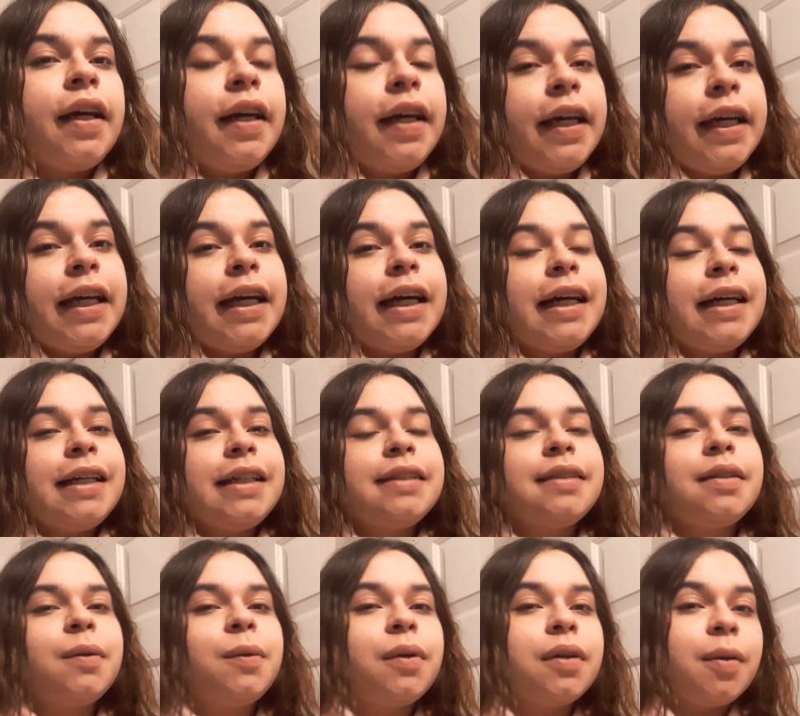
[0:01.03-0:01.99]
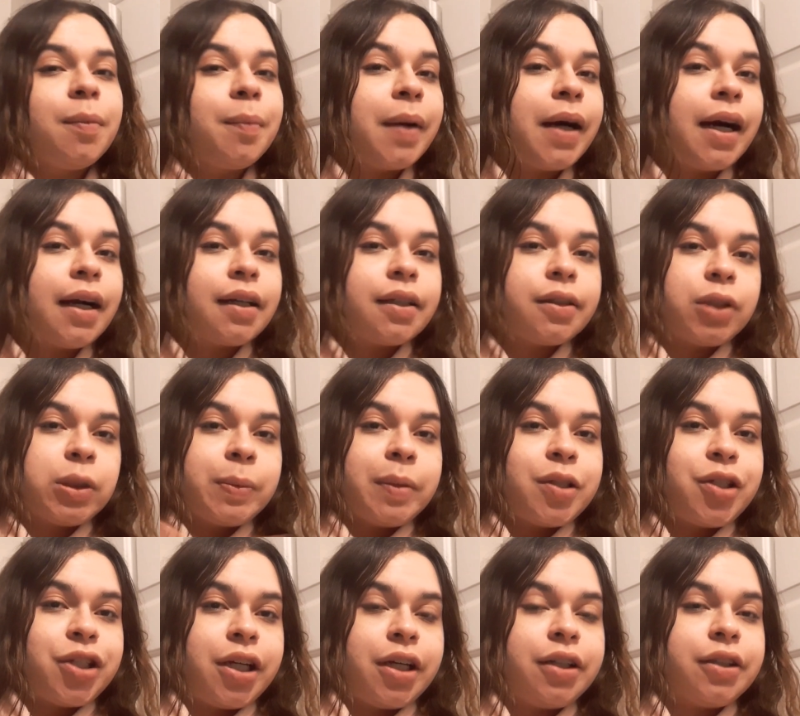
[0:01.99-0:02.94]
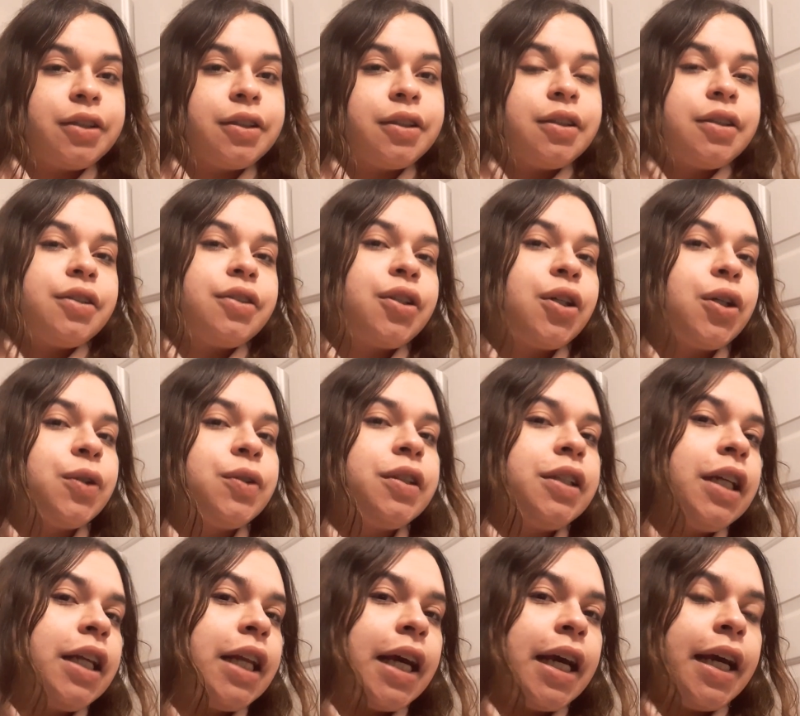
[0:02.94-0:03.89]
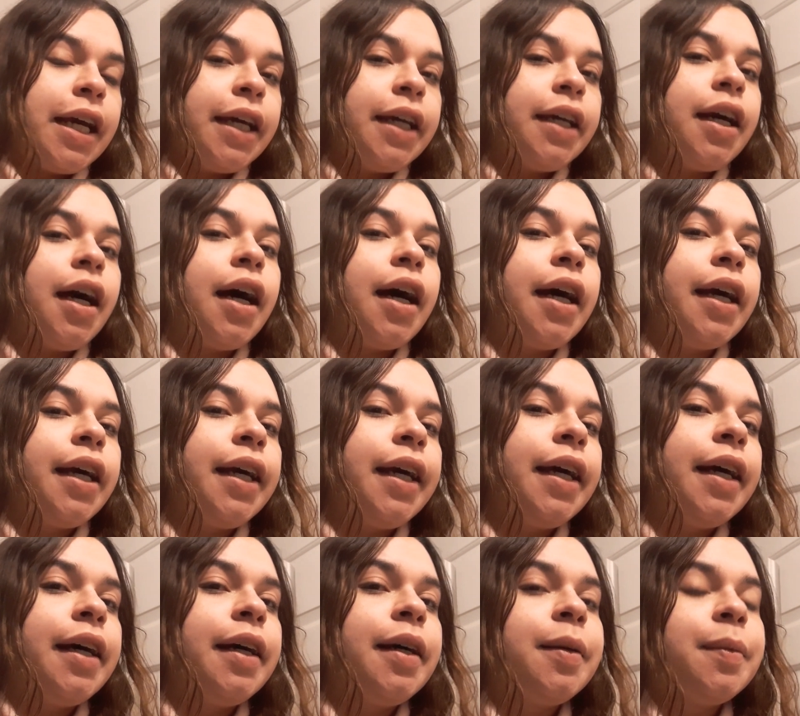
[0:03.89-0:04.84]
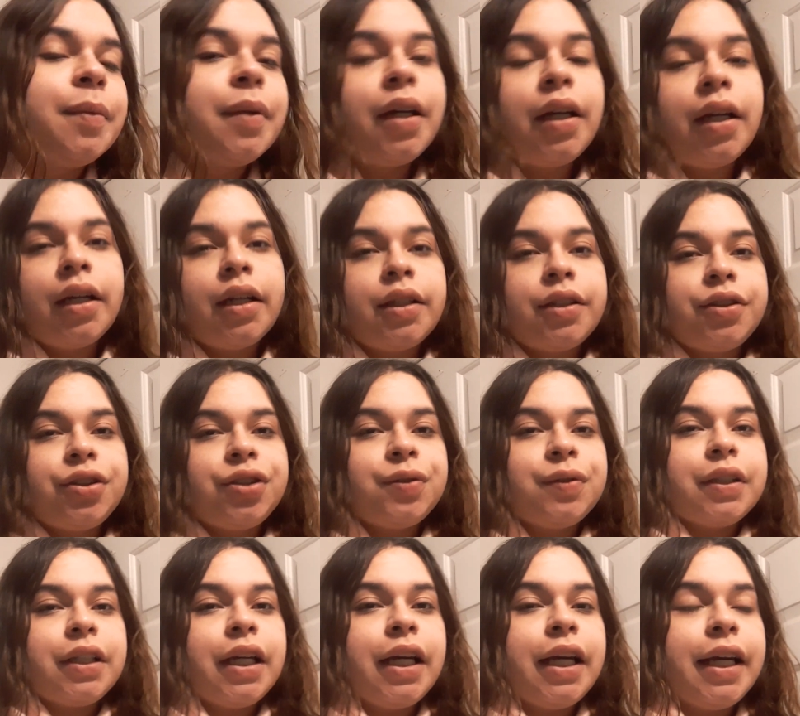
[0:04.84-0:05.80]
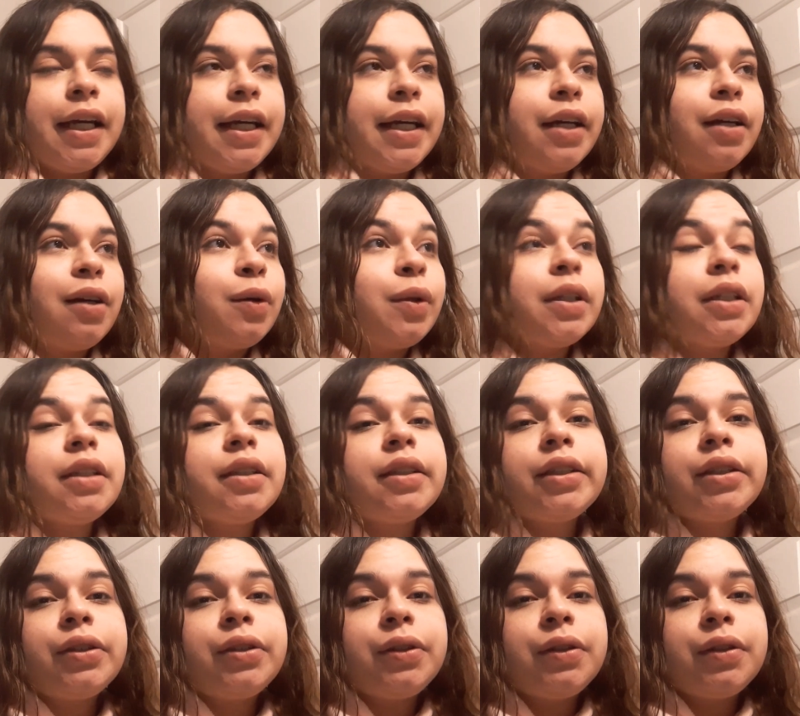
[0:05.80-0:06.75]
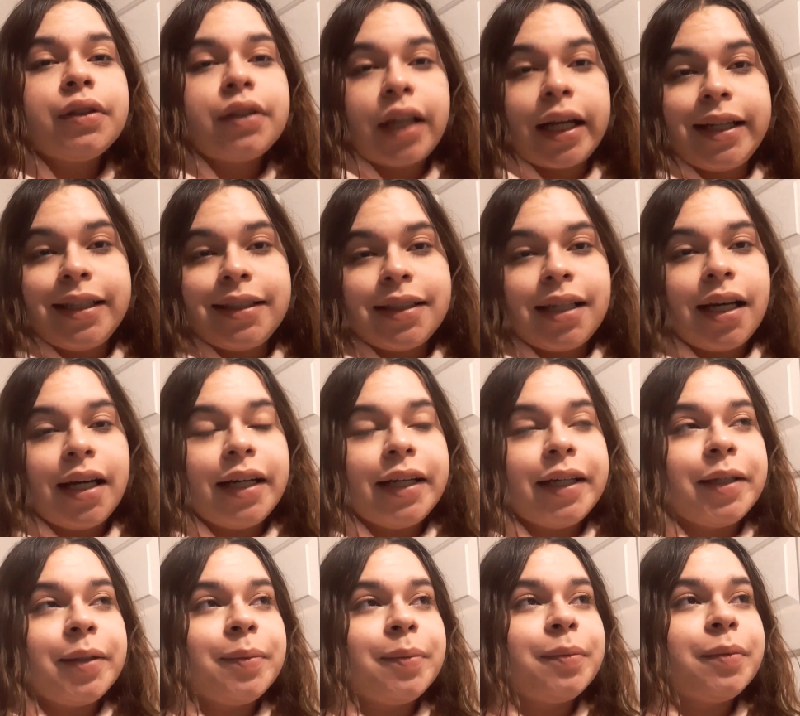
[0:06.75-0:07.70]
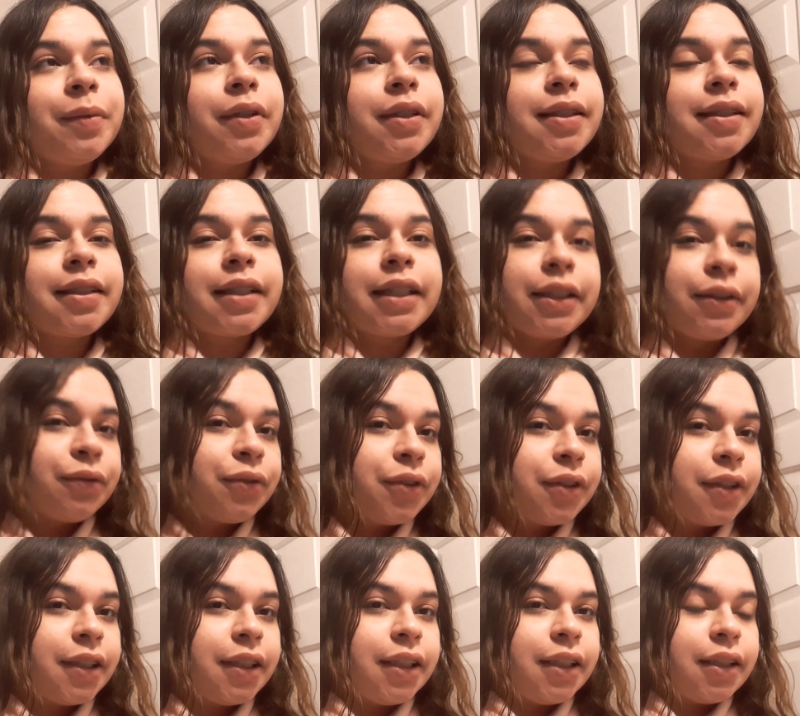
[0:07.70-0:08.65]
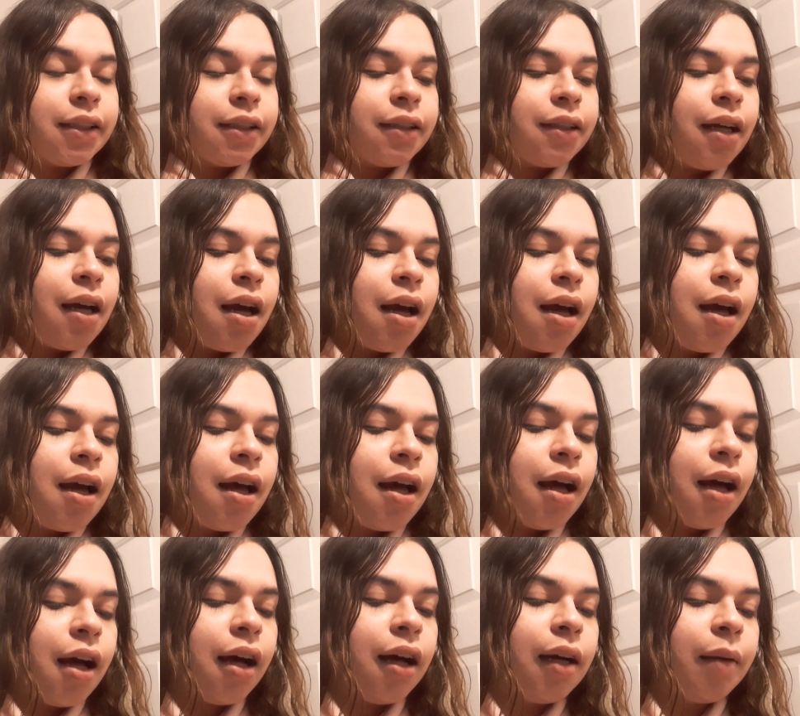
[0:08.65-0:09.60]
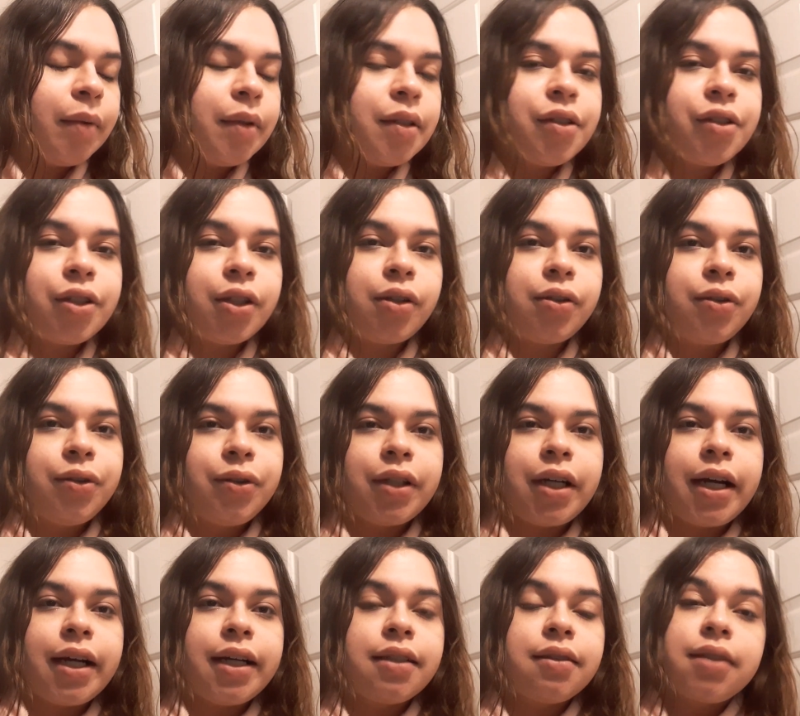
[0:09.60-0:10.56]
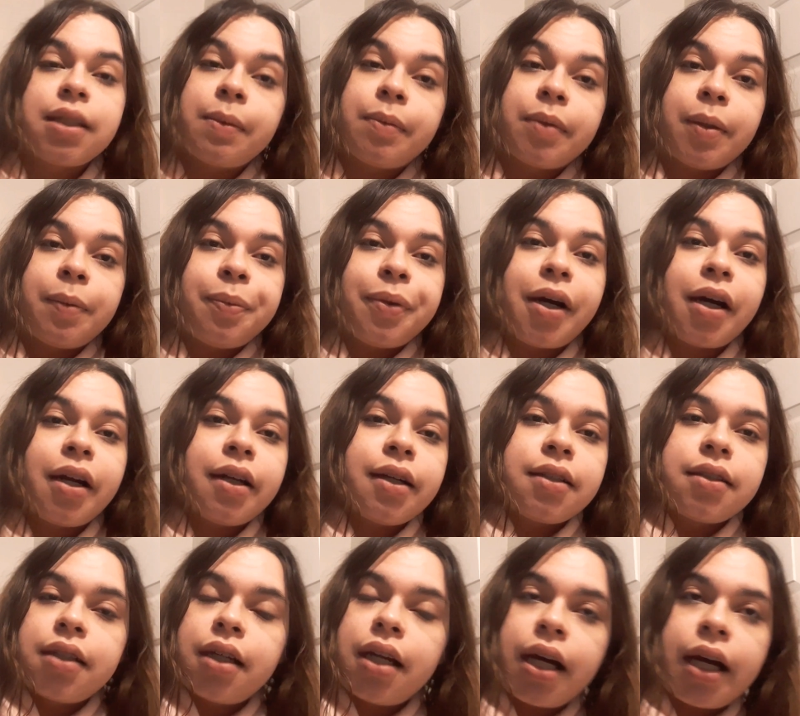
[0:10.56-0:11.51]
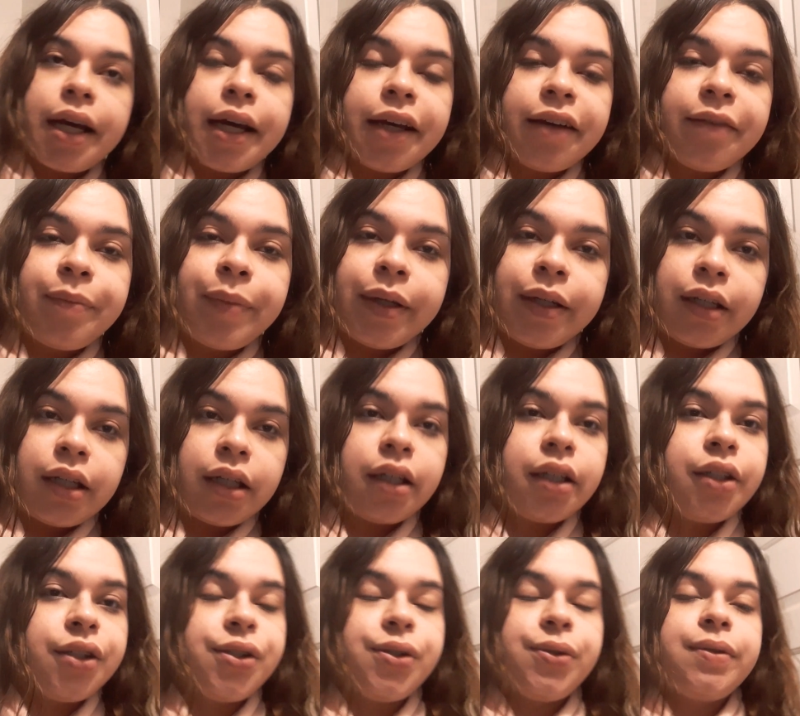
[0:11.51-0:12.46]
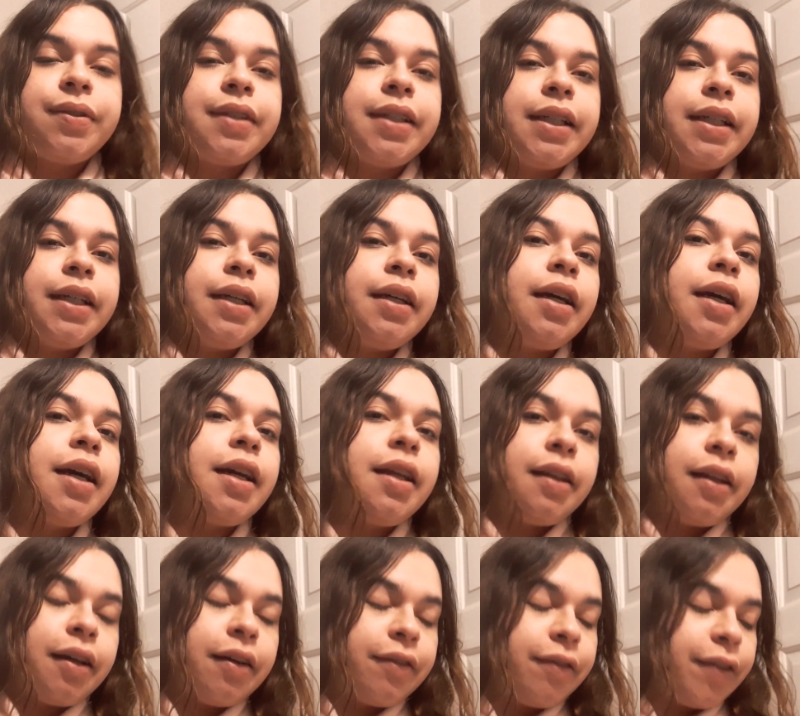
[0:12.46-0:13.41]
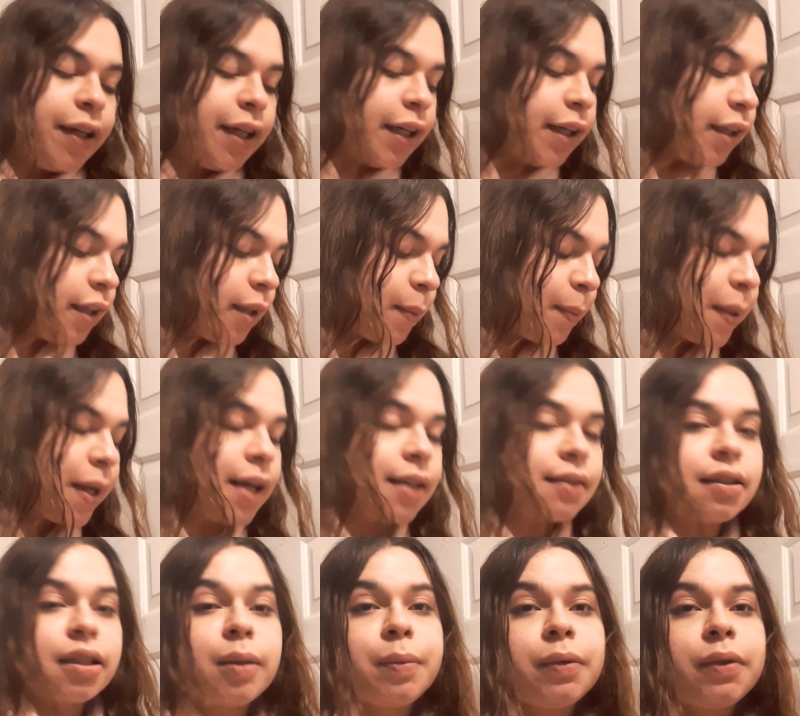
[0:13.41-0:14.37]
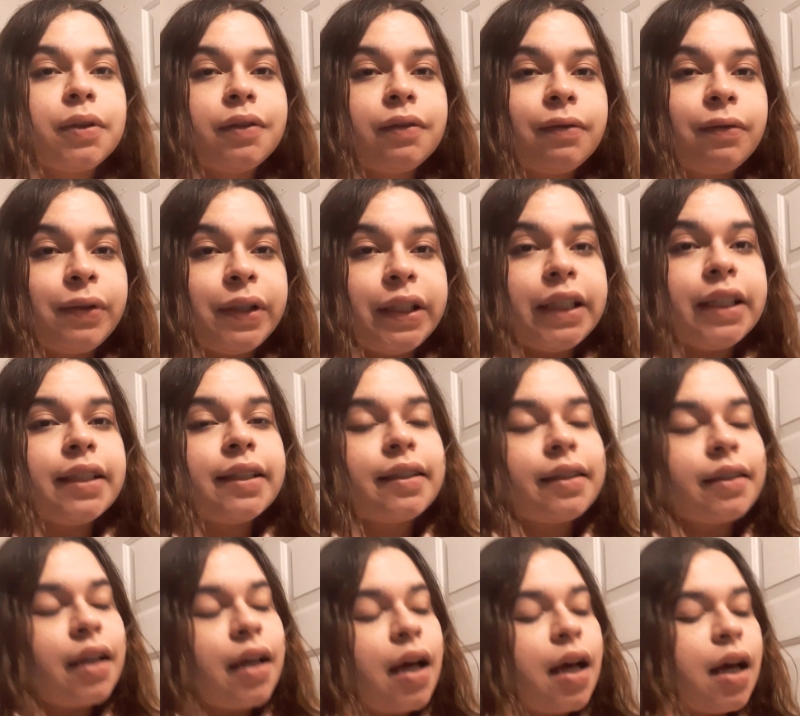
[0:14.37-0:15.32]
Hey guys, welcome back to my channel. So today I am doing a quick little nighttime skin routine and show you guys some of the products that I have been using and loving the past couple of weeks.